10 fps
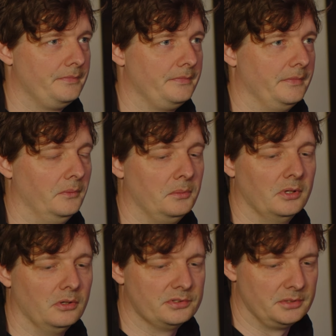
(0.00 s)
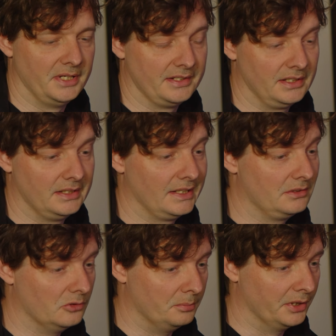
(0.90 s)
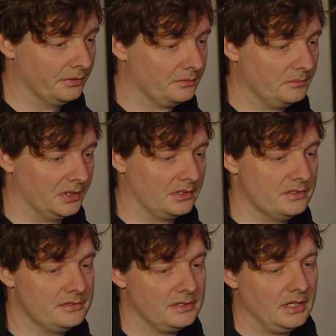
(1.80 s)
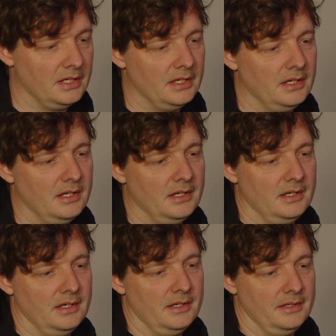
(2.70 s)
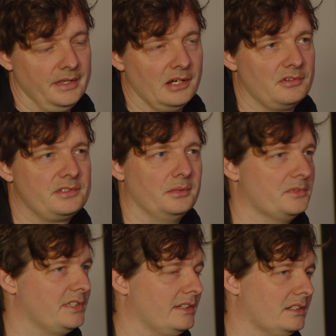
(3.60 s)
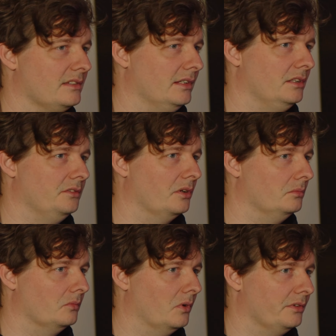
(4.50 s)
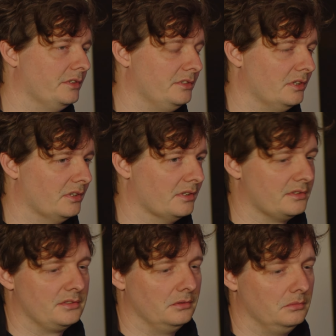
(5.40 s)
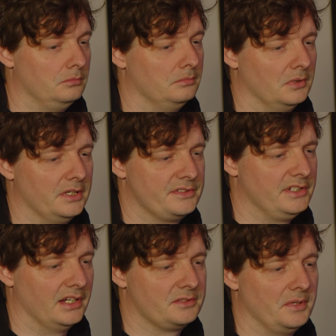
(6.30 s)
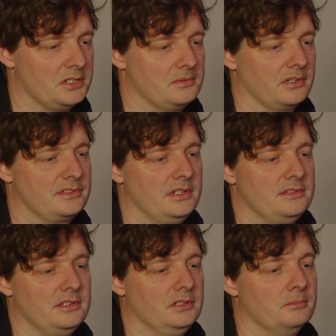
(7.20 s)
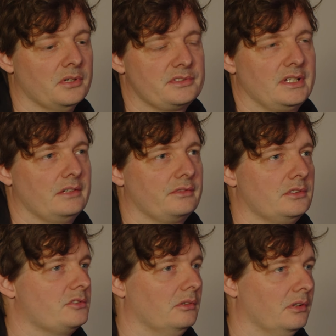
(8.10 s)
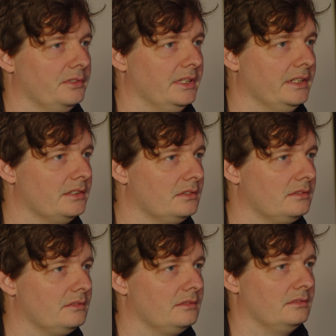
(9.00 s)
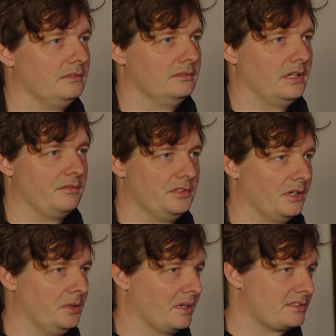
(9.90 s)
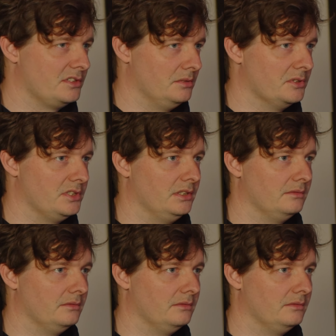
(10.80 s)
We will also be adding an ignore button because there are some settings that you don't want to turn on. So CIS benchmark says that you must have Control-Alt-Delete every time you access your machine.